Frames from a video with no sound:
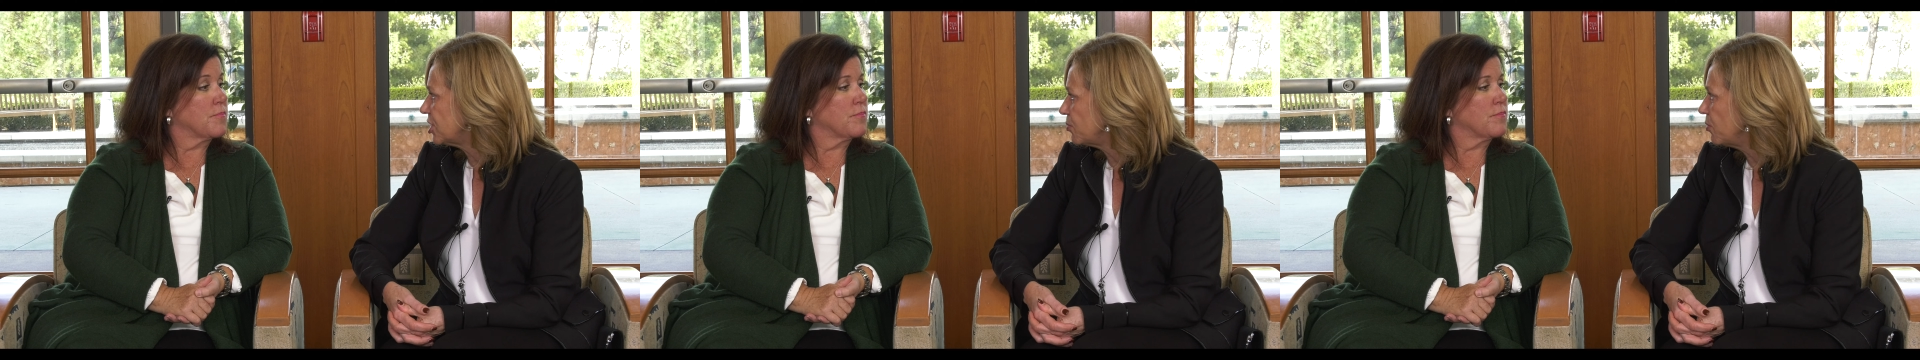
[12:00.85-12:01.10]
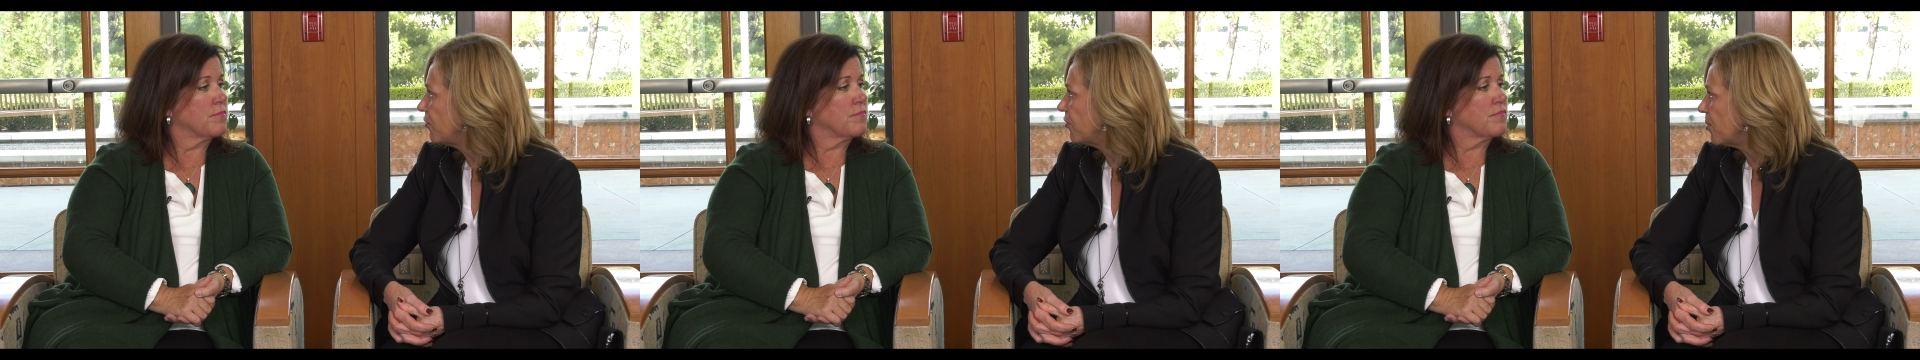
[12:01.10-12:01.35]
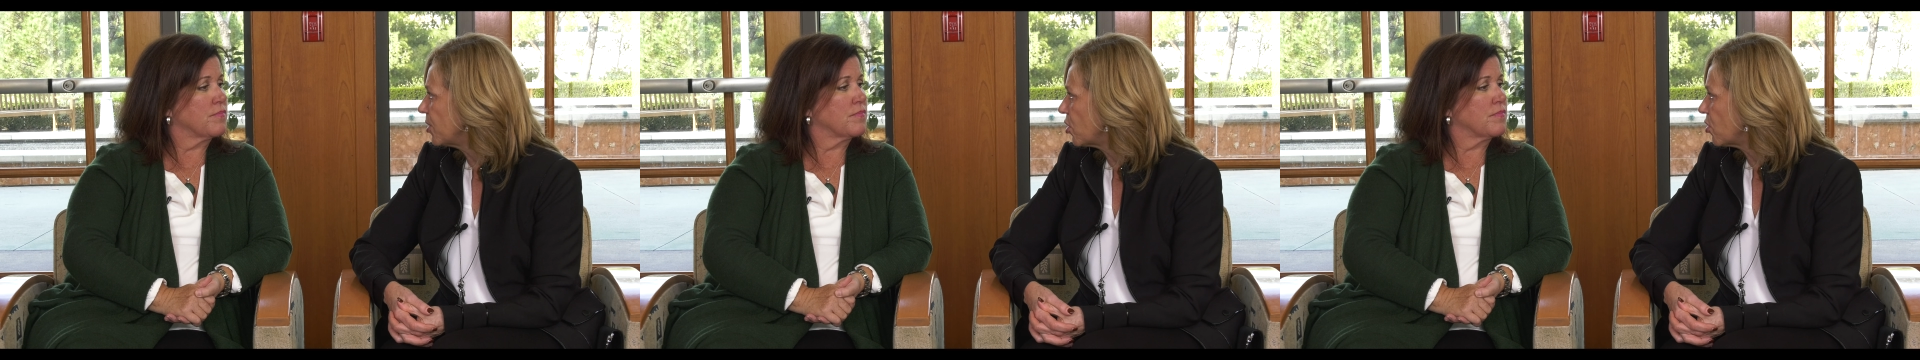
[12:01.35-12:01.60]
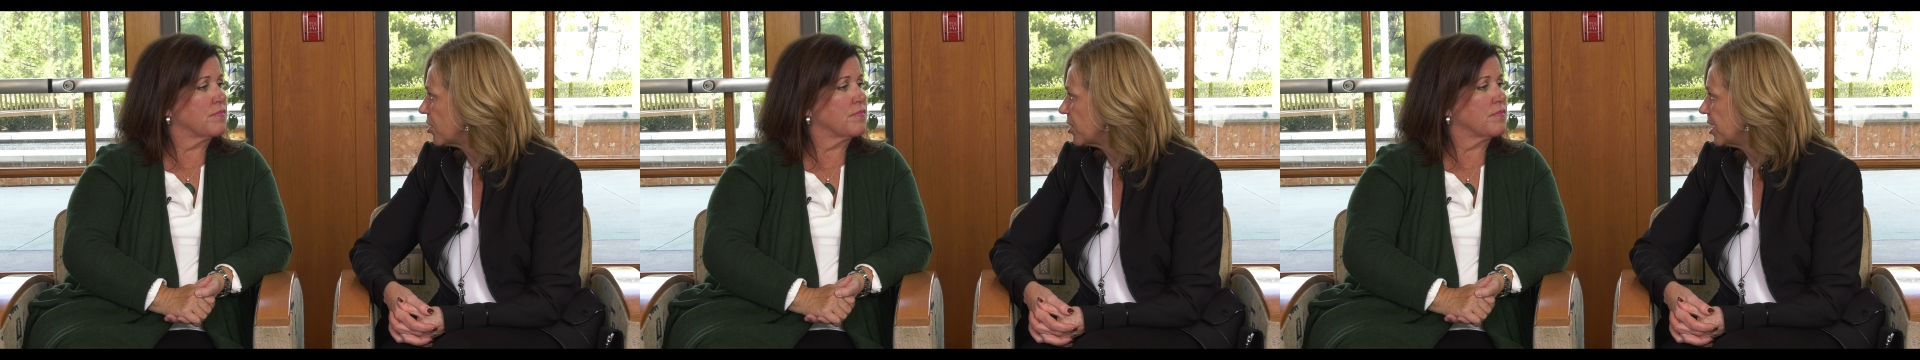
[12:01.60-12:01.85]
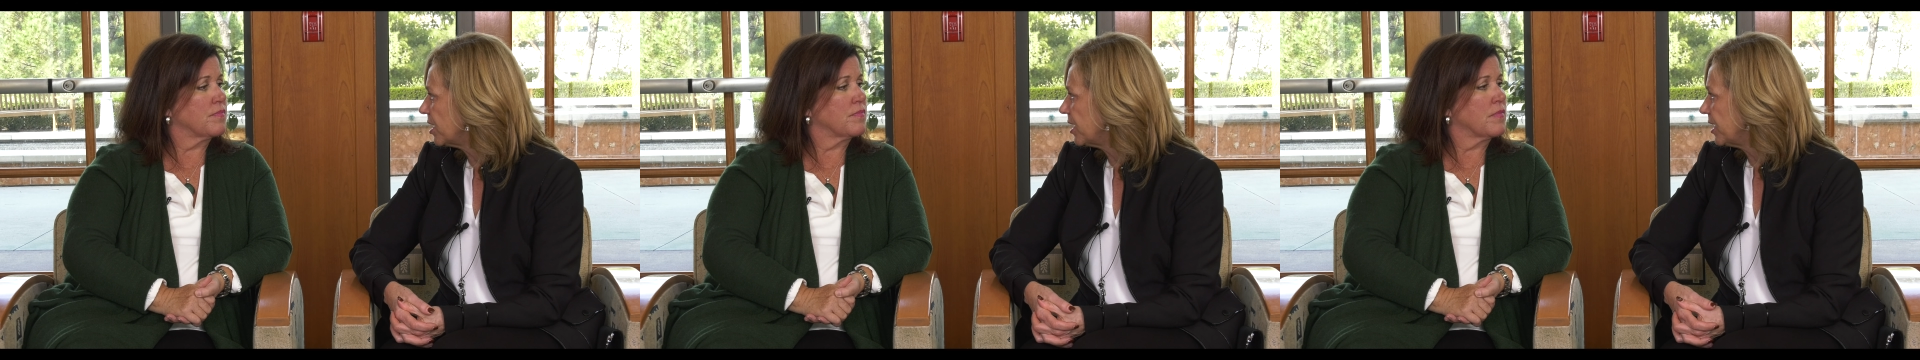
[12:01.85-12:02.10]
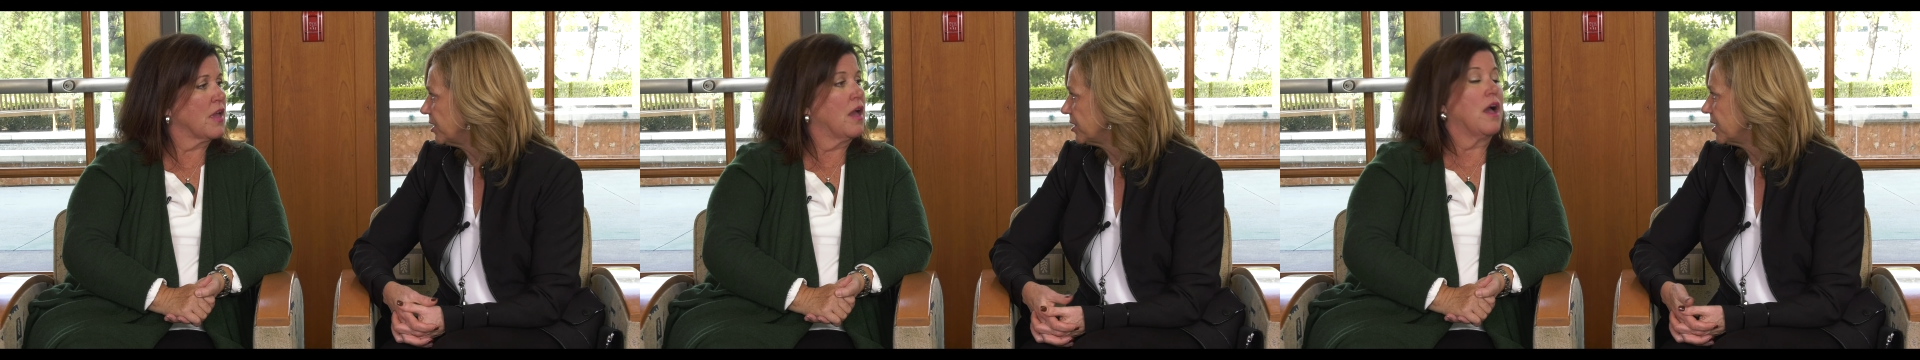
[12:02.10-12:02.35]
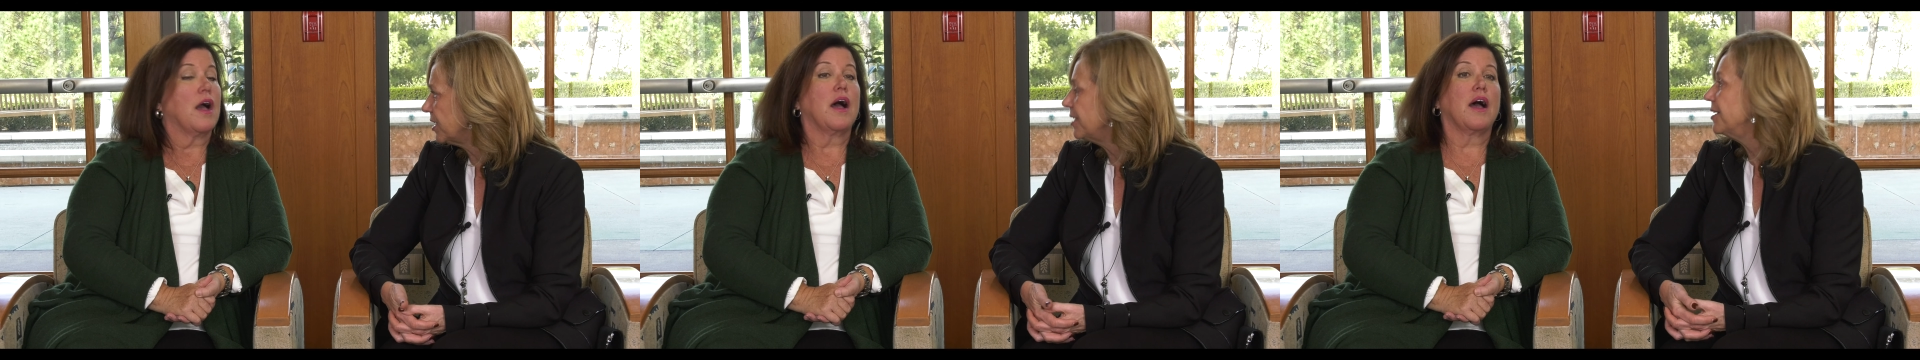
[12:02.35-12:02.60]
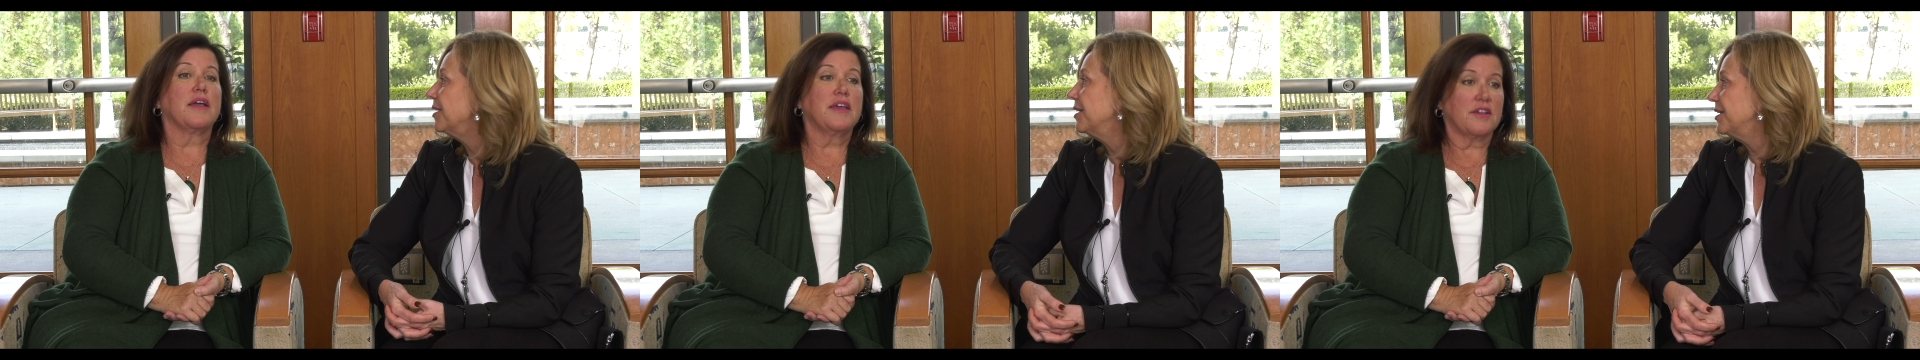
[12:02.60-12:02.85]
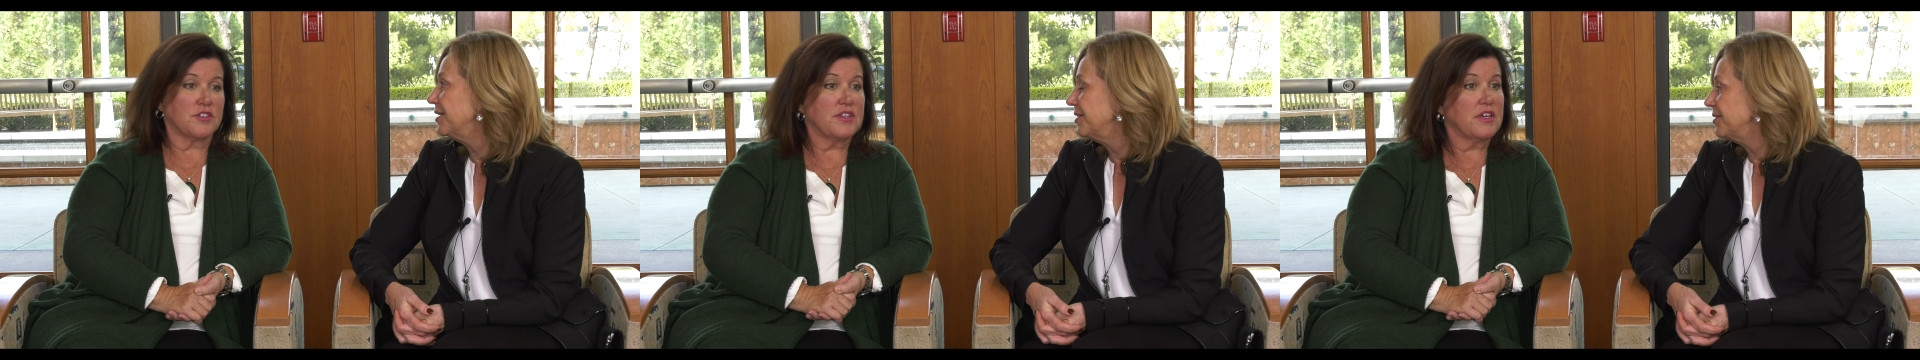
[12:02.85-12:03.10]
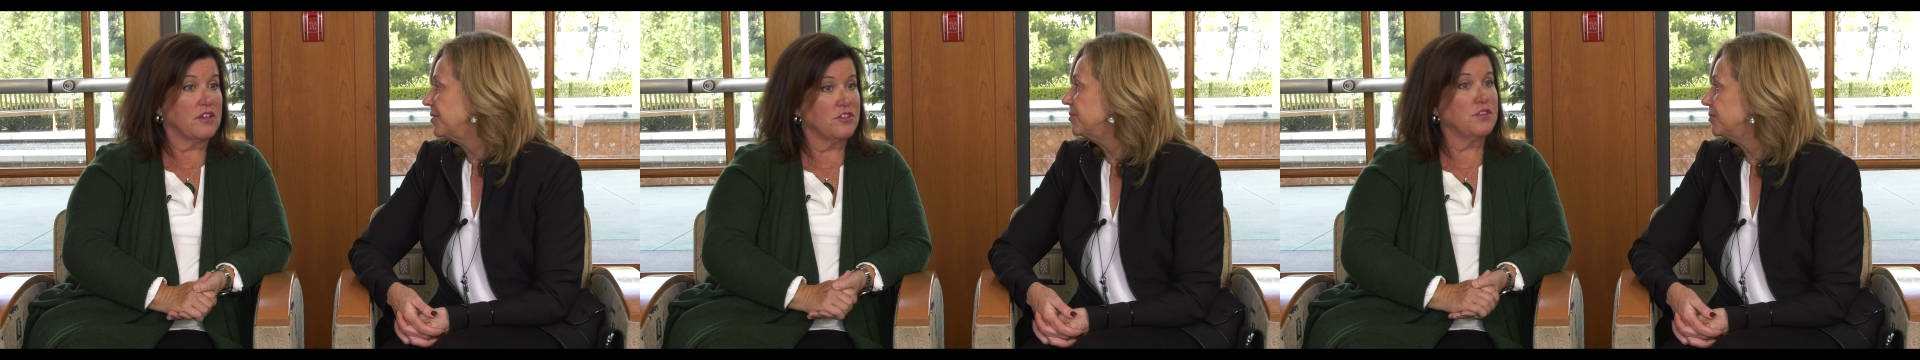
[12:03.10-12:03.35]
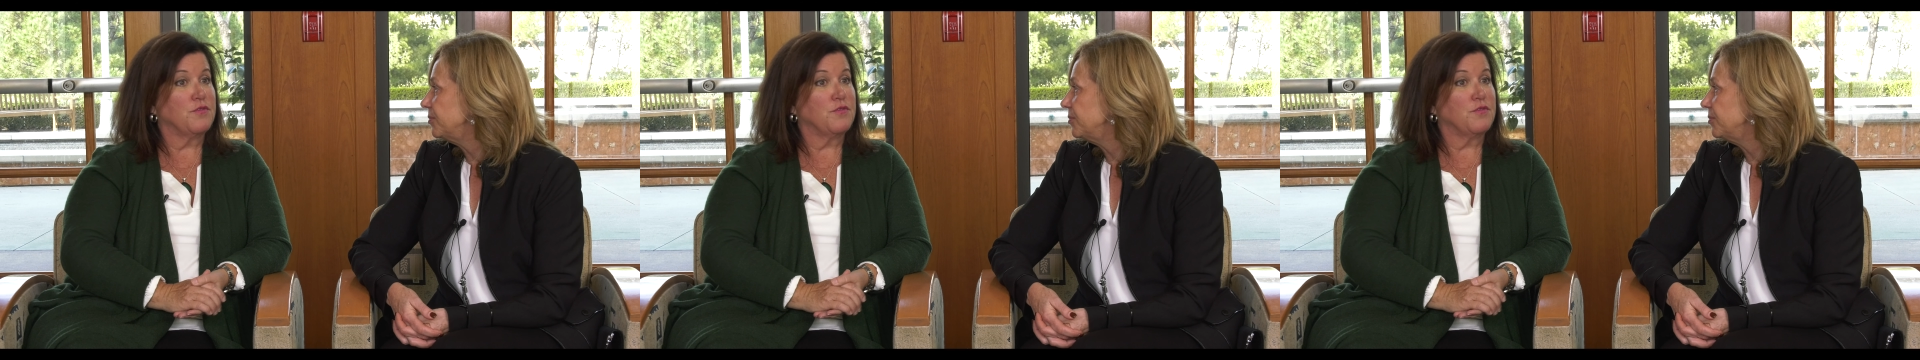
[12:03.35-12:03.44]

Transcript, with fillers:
Speaker 1: just moved from Agoura, the Hilton. Uh, yes, the Hilton